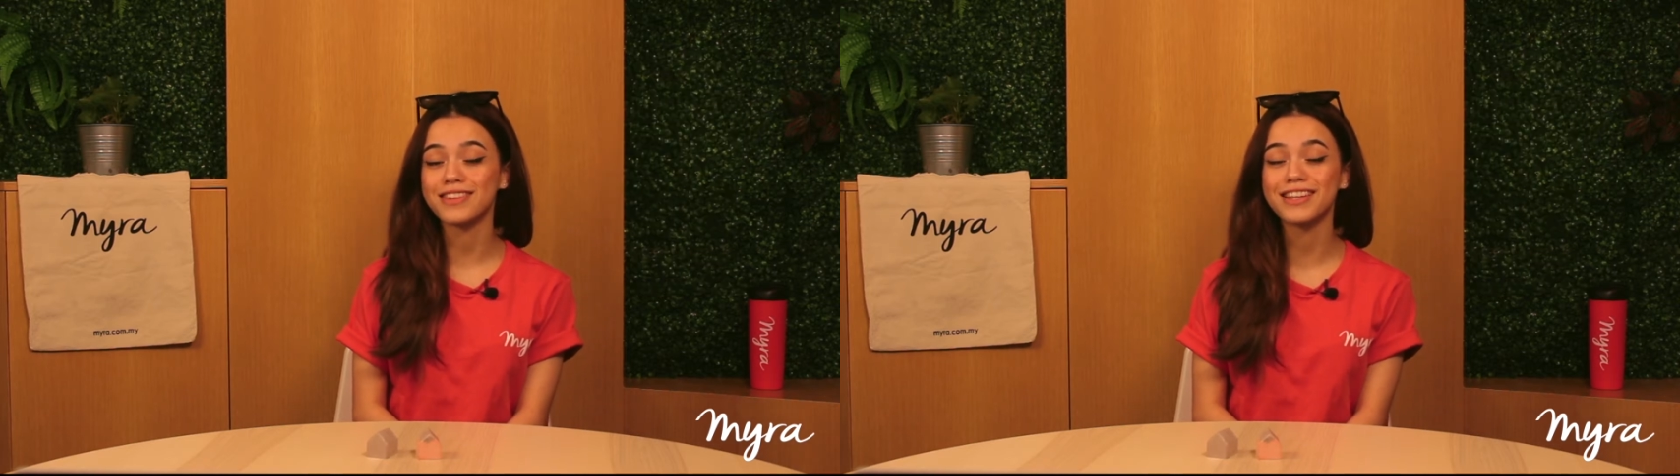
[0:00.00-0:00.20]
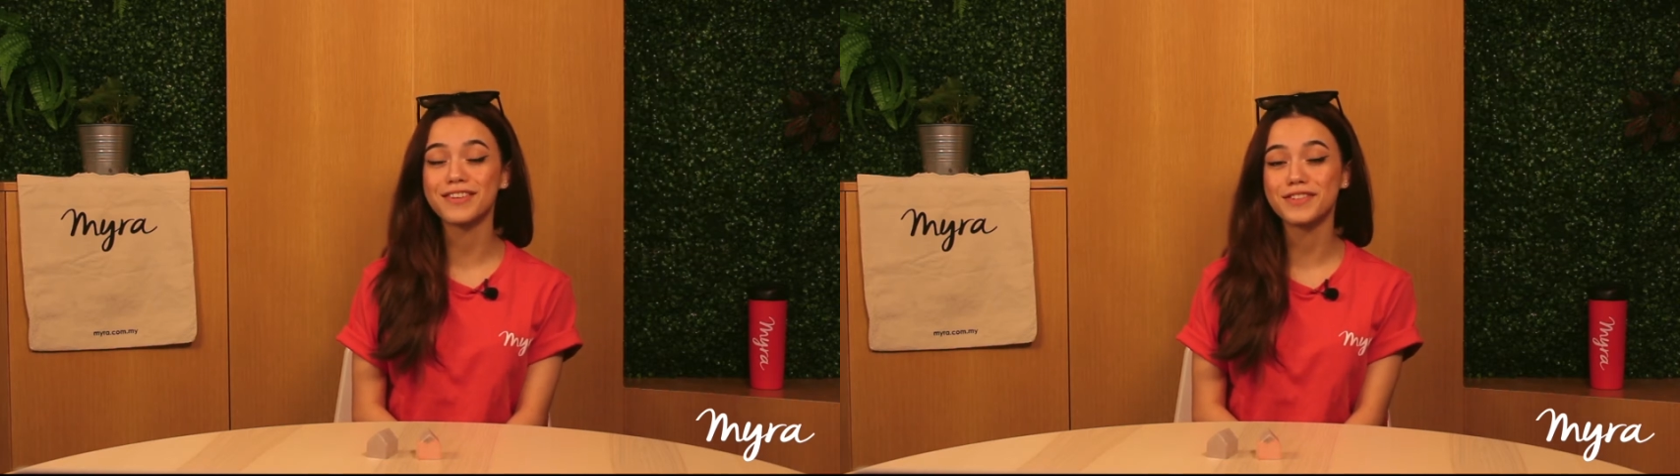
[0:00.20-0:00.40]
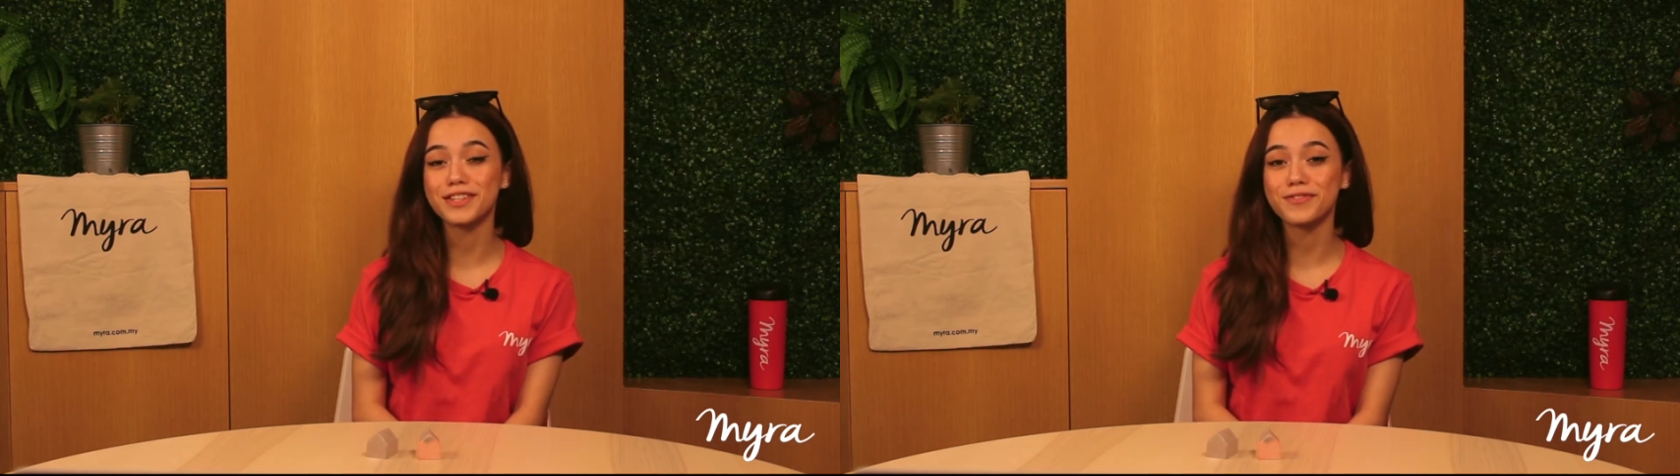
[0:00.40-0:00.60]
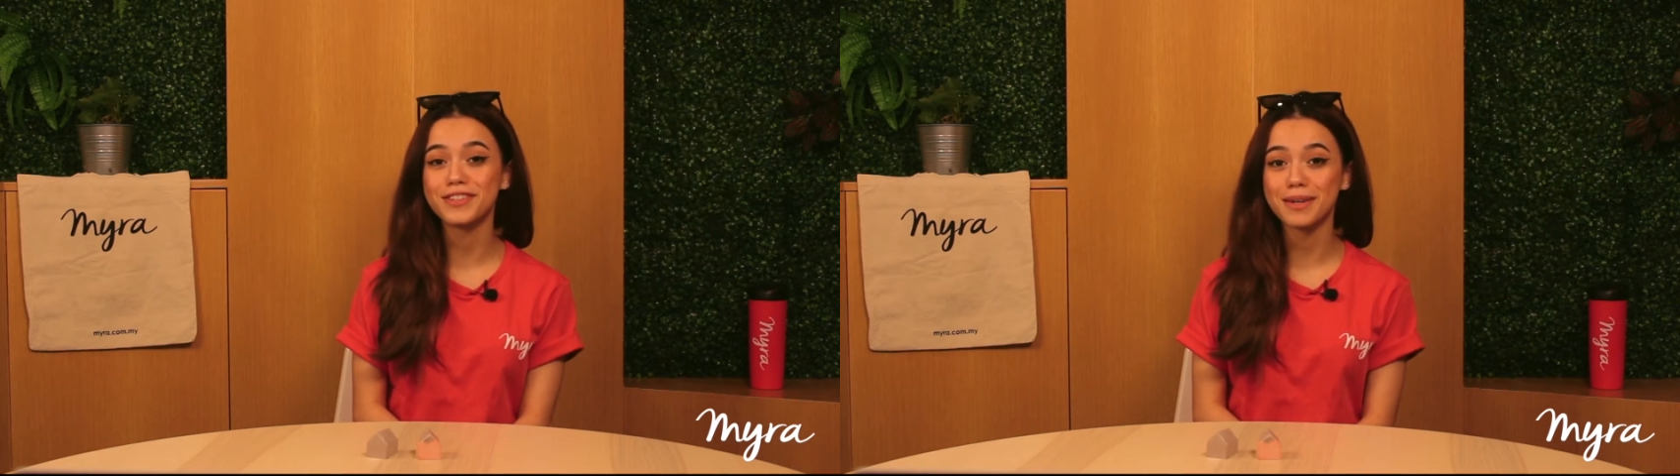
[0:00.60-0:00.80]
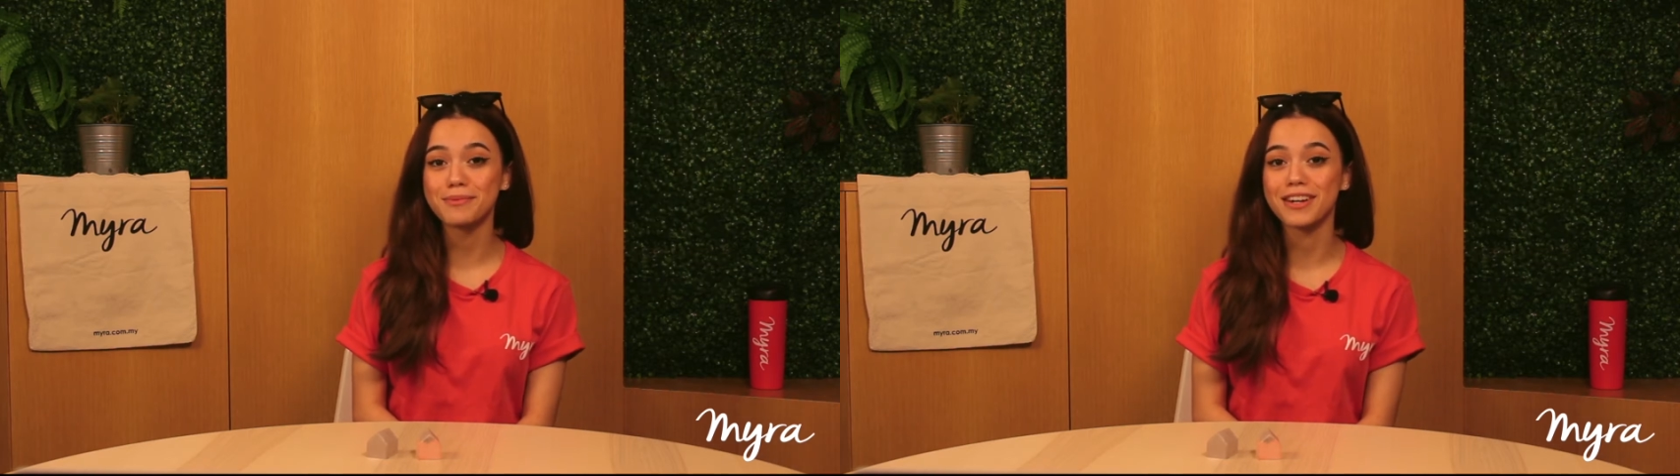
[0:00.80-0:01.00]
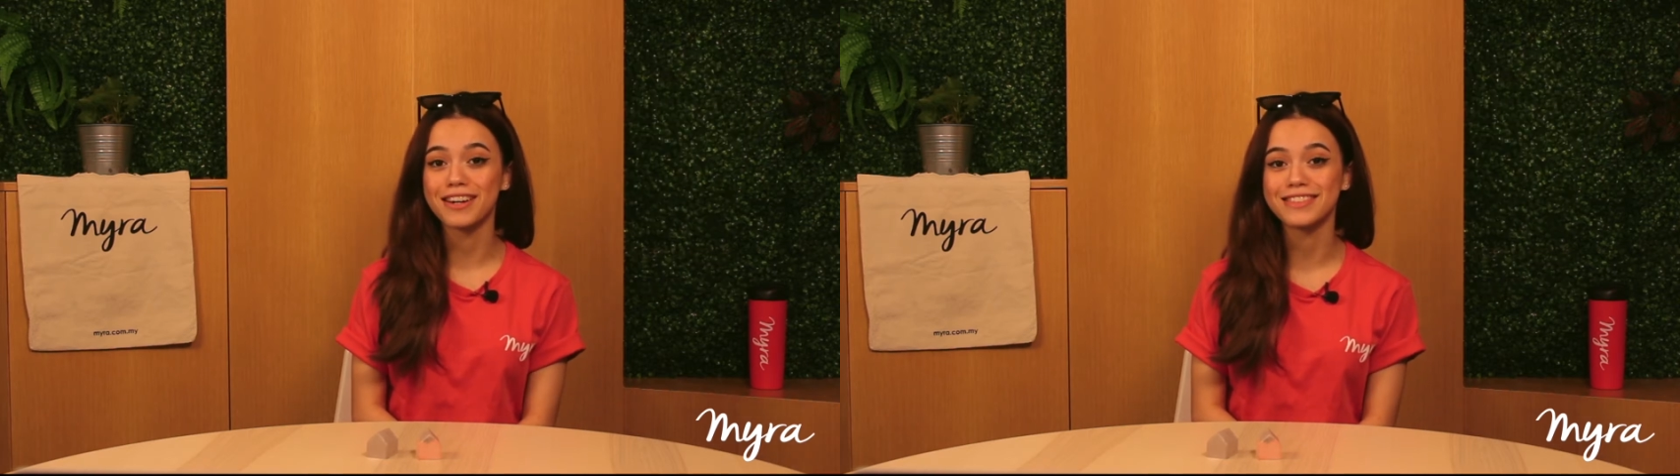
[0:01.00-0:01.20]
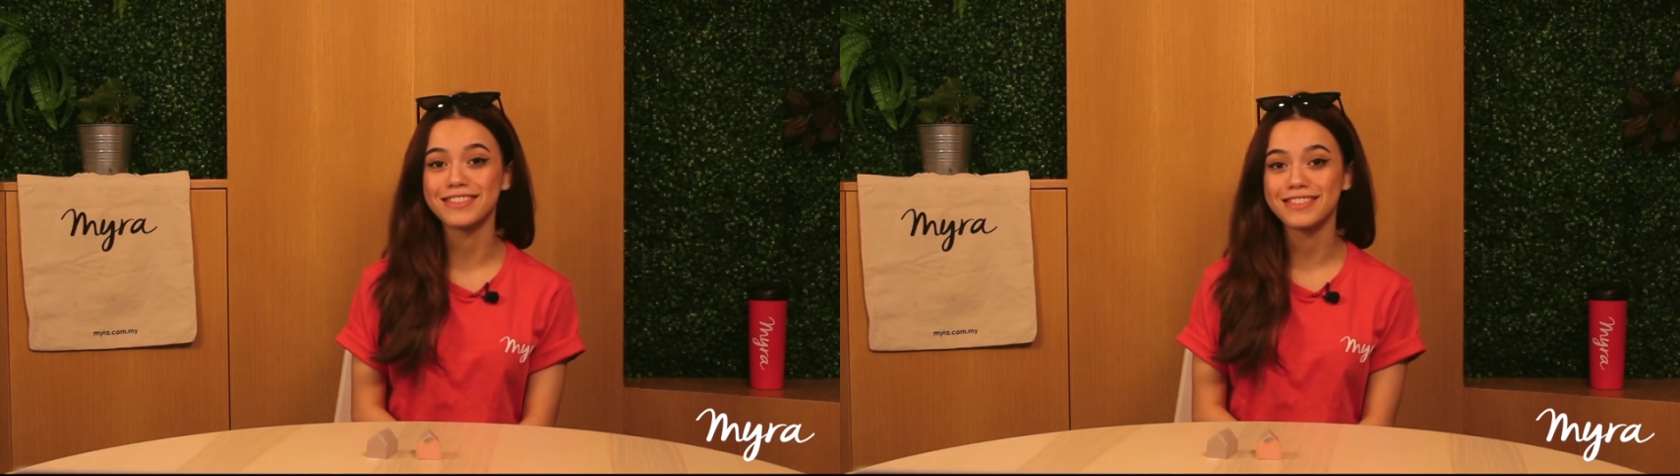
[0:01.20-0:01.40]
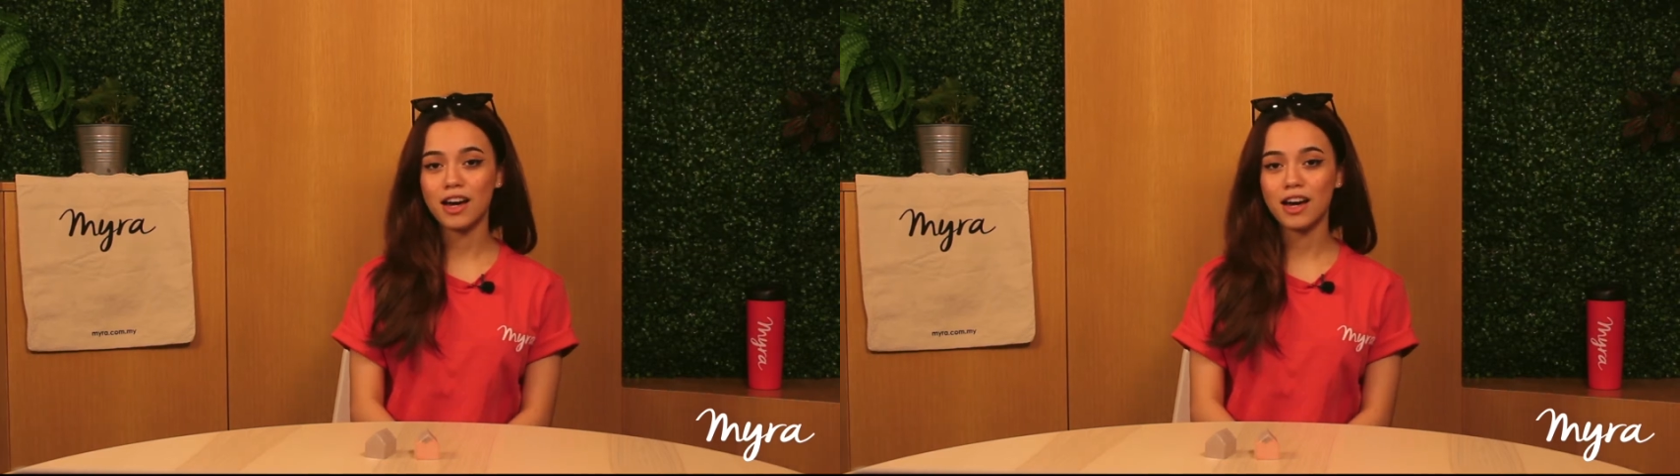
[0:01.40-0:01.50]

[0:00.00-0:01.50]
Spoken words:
and live in different neighborhoods.